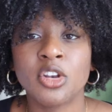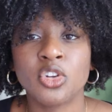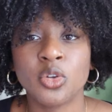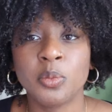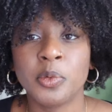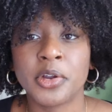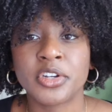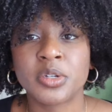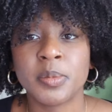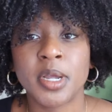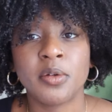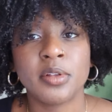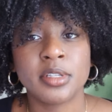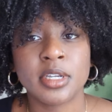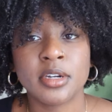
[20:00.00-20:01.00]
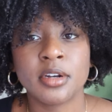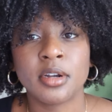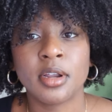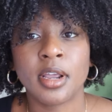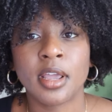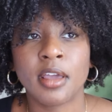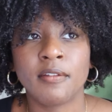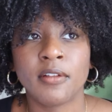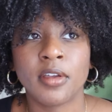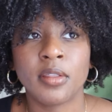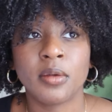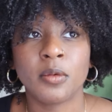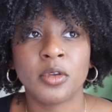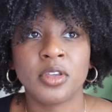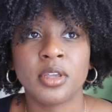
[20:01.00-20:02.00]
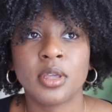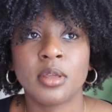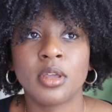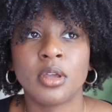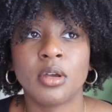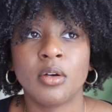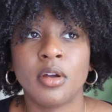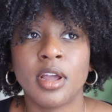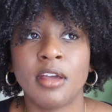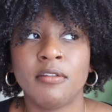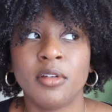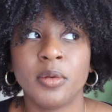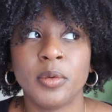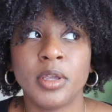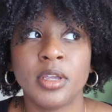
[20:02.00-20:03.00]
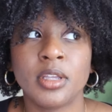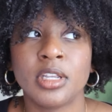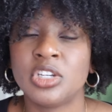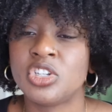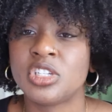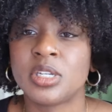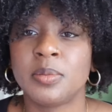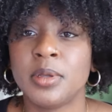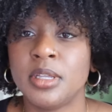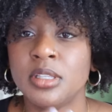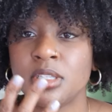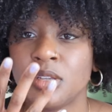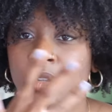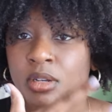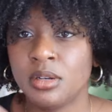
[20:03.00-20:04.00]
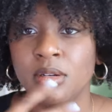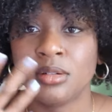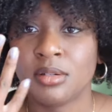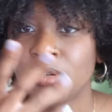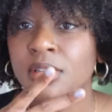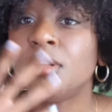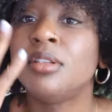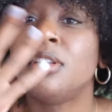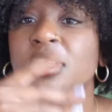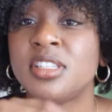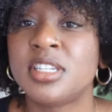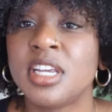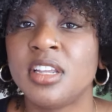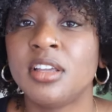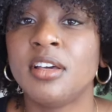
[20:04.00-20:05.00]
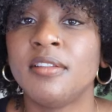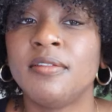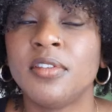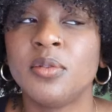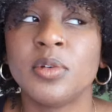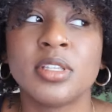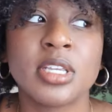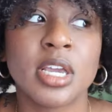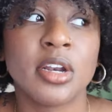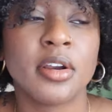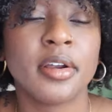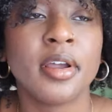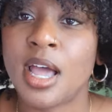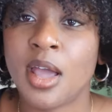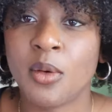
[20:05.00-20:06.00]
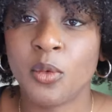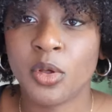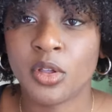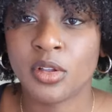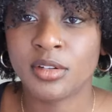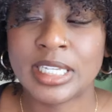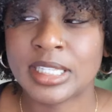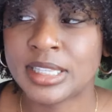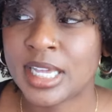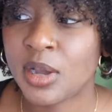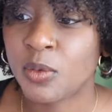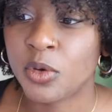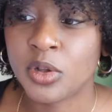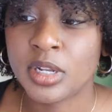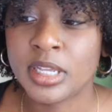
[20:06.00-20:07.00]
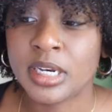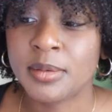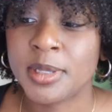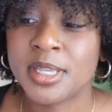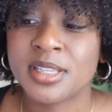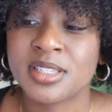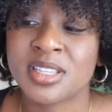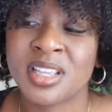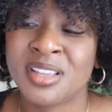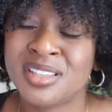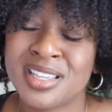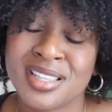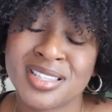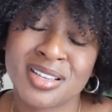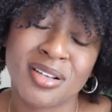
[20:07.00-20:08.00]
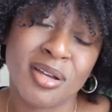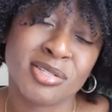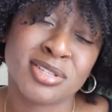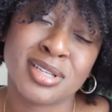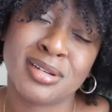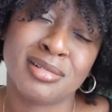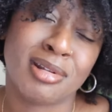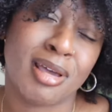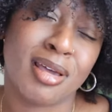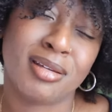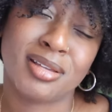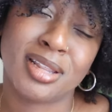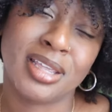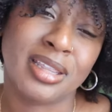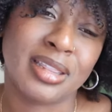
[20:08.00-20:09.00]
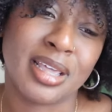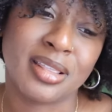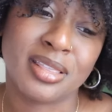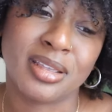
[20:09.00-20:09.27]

do brush my retainer like every other week or every week. It just depends on the state of the retainer. I will get that real clean because it's gross to not clean that